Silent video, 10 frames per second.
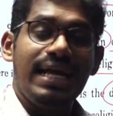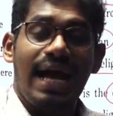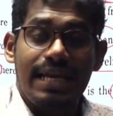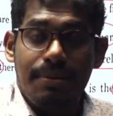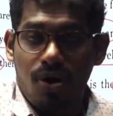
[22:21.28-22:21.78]

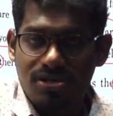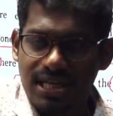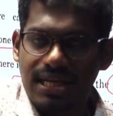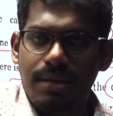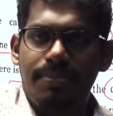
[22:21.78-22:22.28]

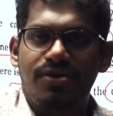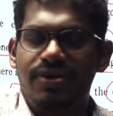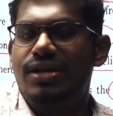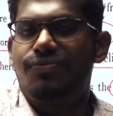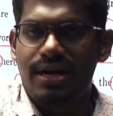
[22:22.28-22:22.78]
animosity
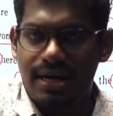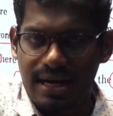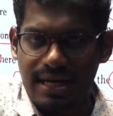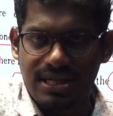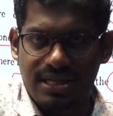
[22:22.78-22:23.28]
between different
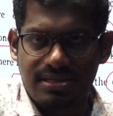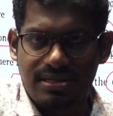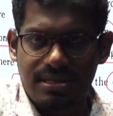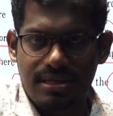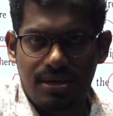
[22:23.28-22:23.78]

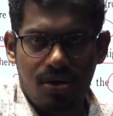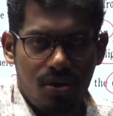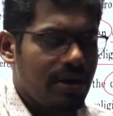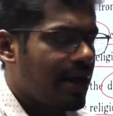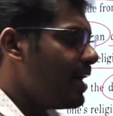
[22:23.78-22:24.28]
religions.
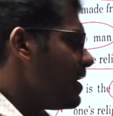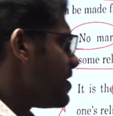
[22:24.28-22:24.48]
Okay,